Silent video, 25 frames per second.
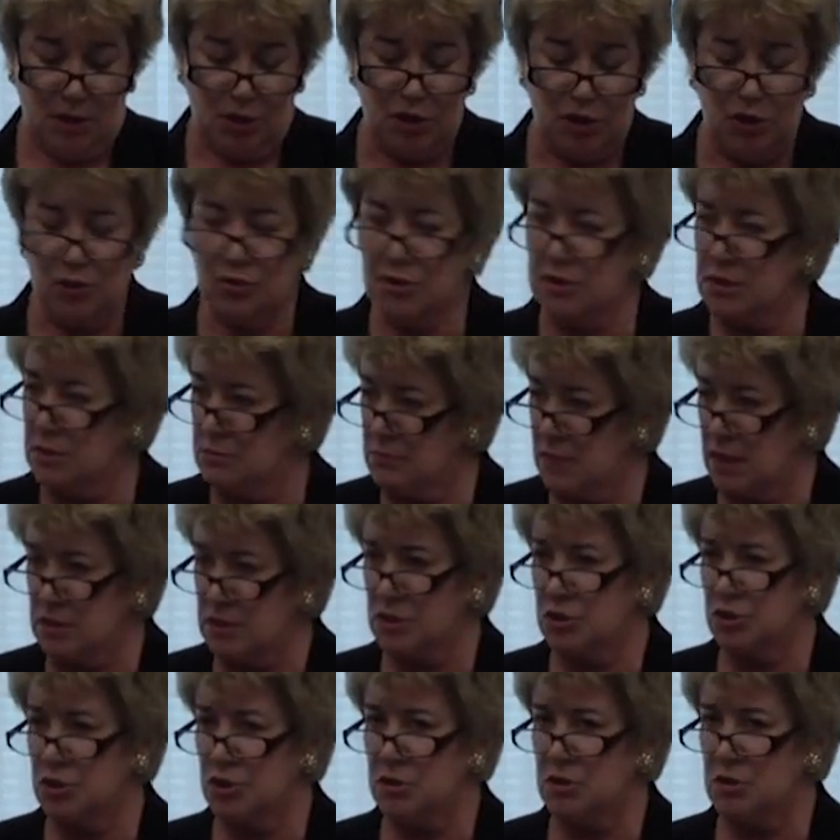Using
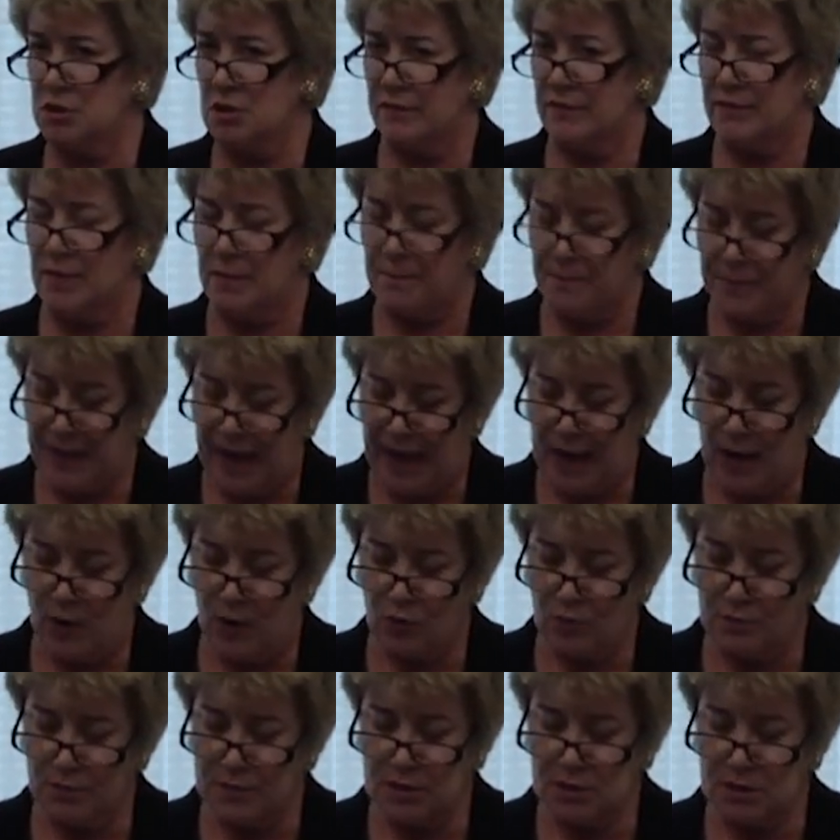messages of
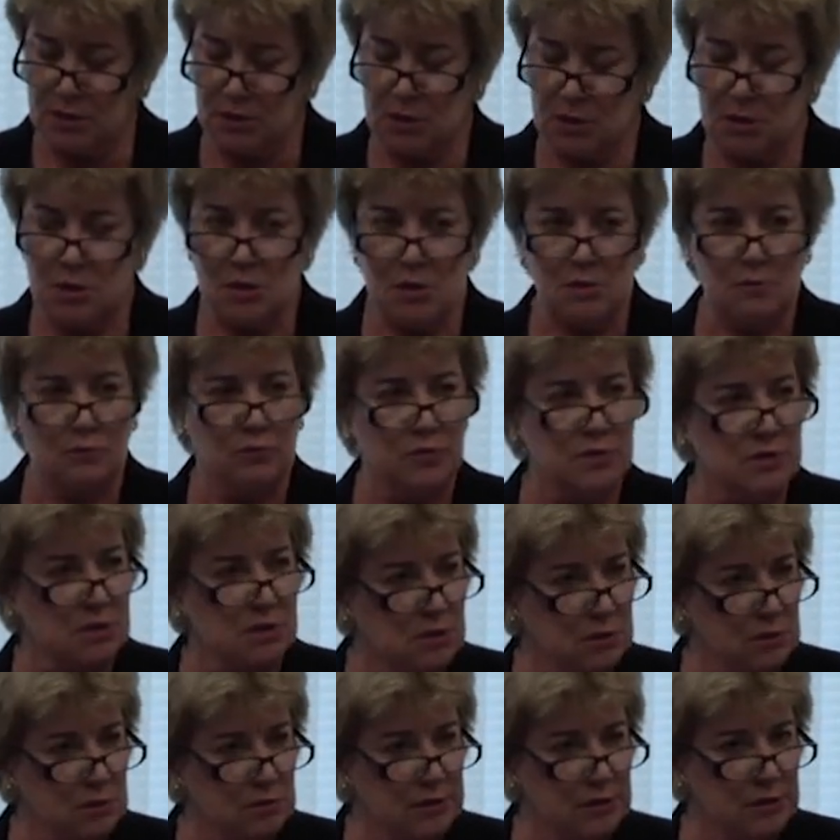empowerment,
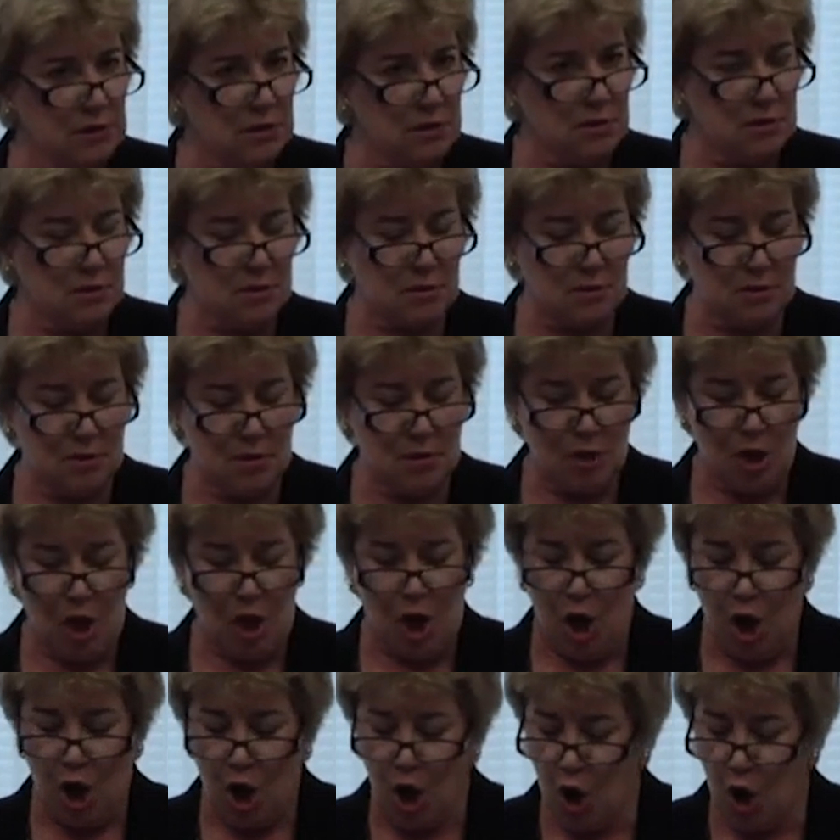resilience,
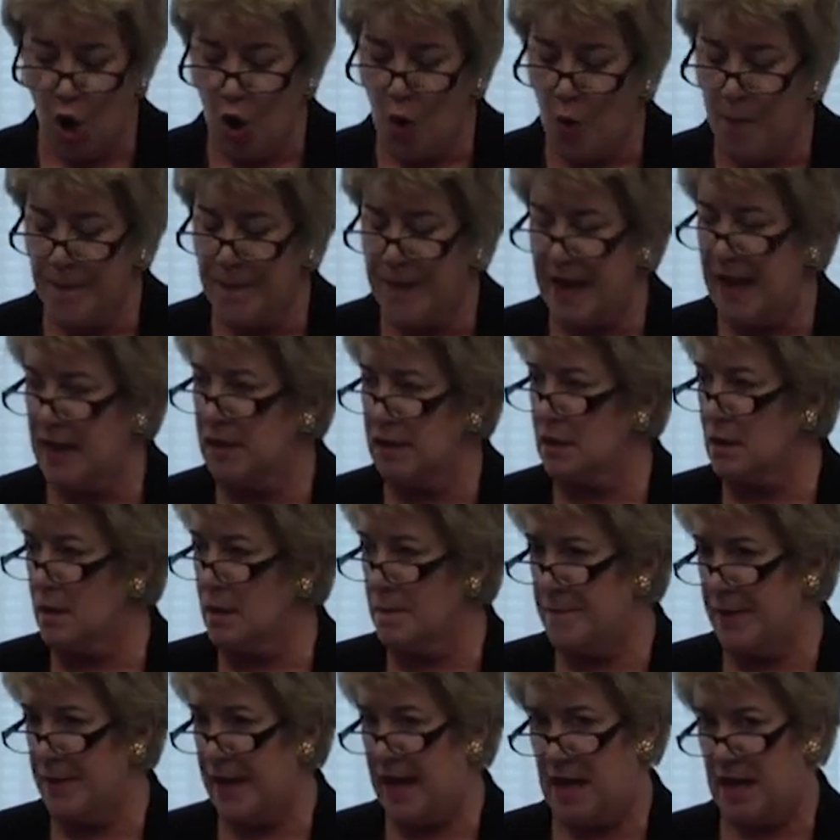hope, and
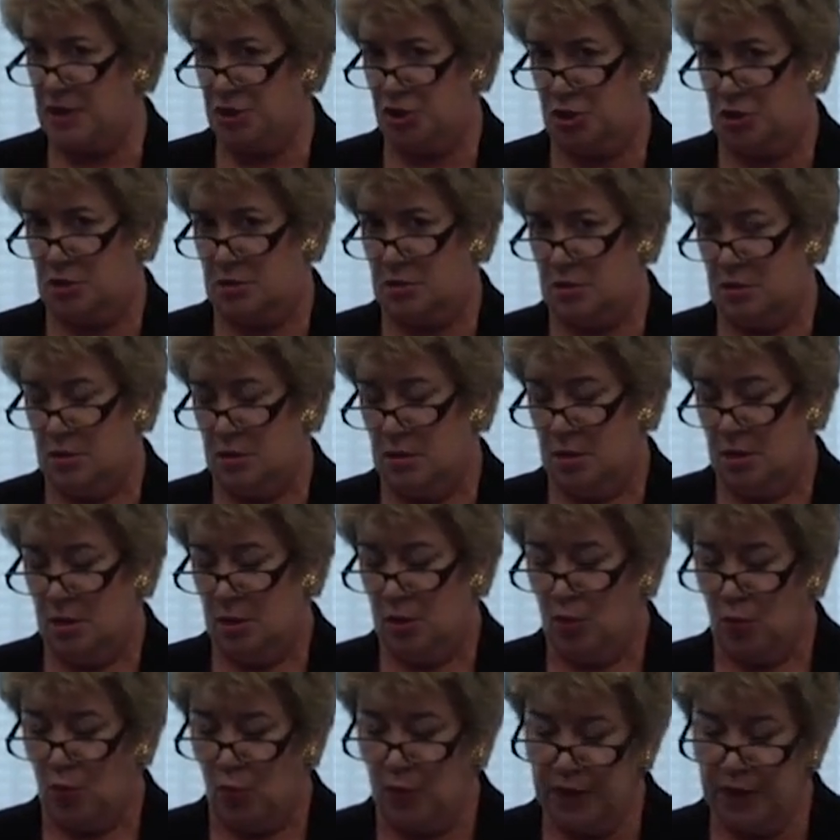compassion,
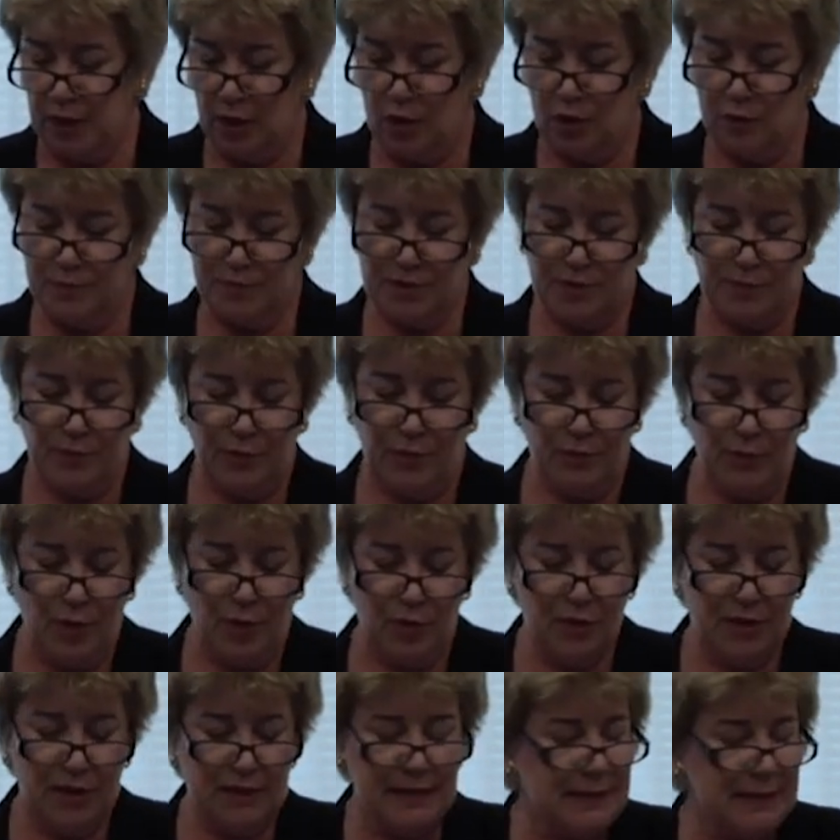we hope to
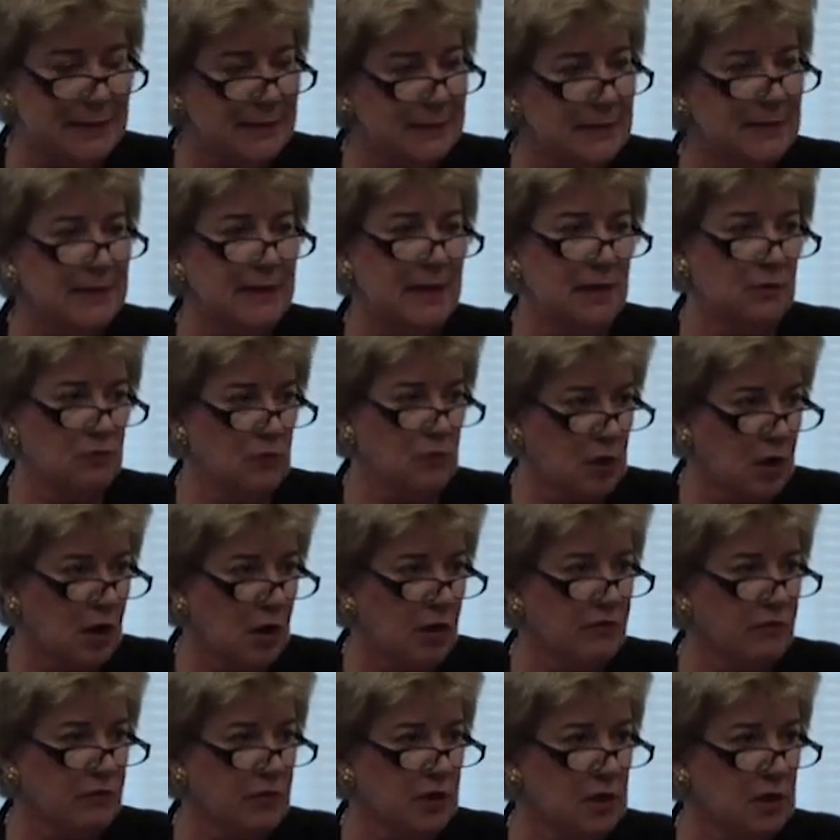promote healing and
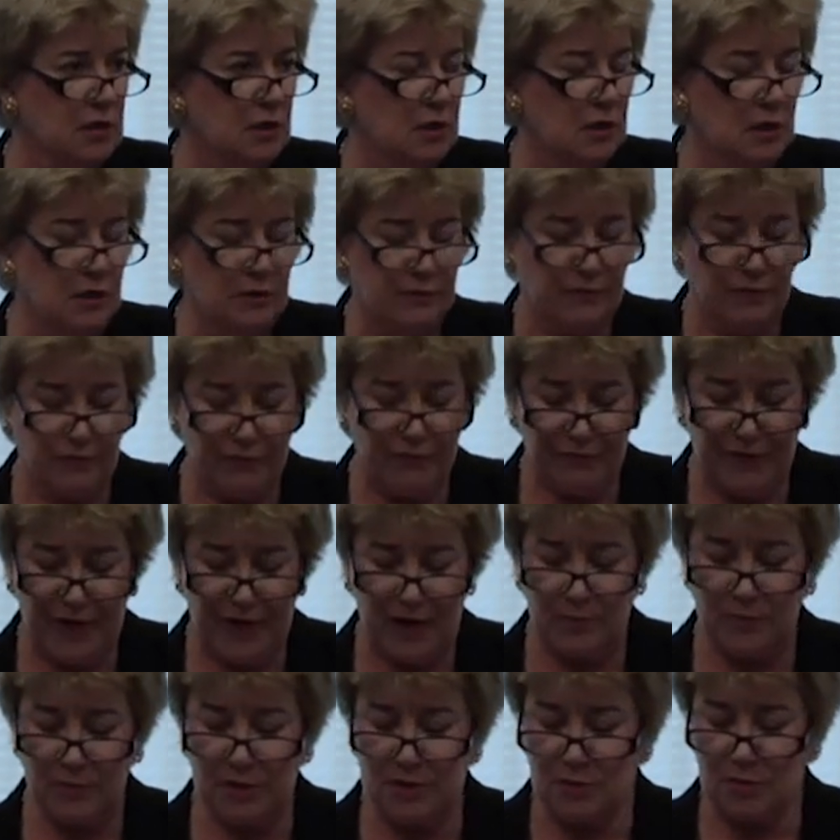recovery for
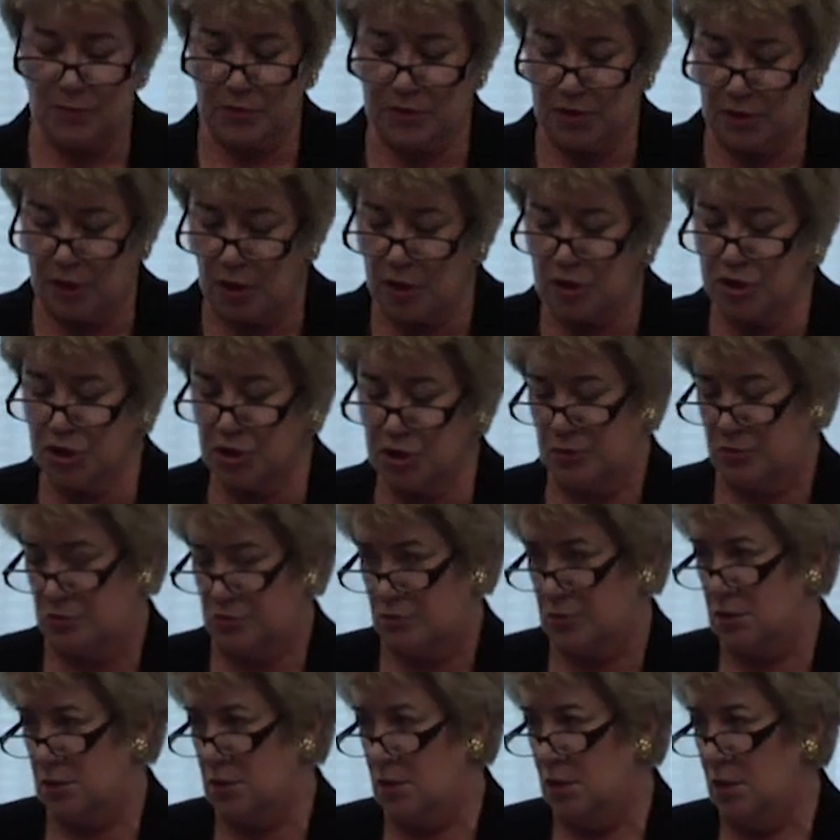families with young
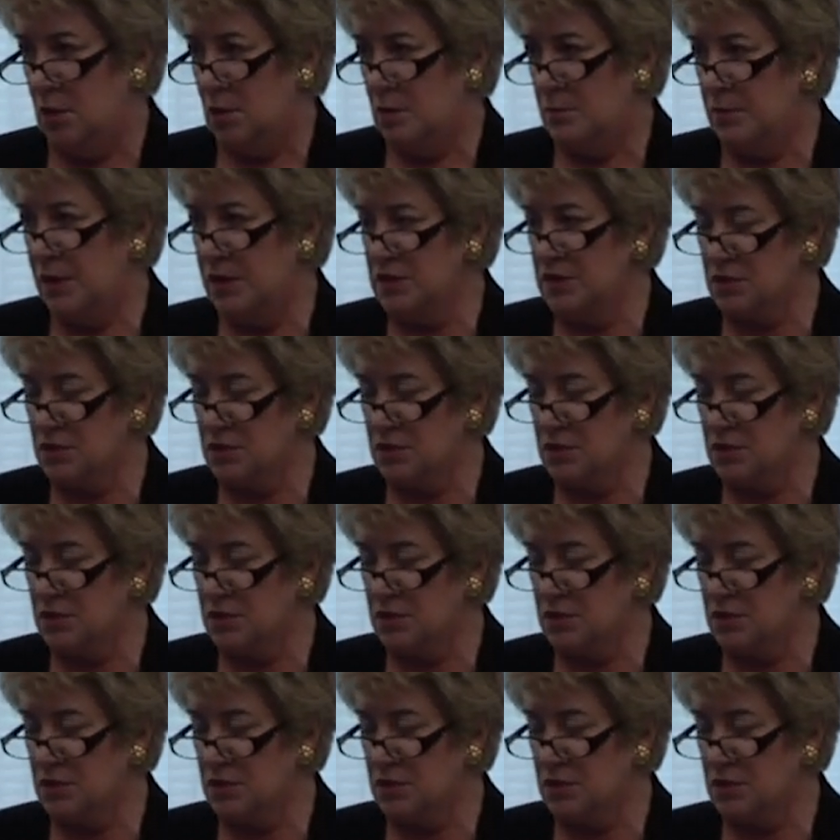children by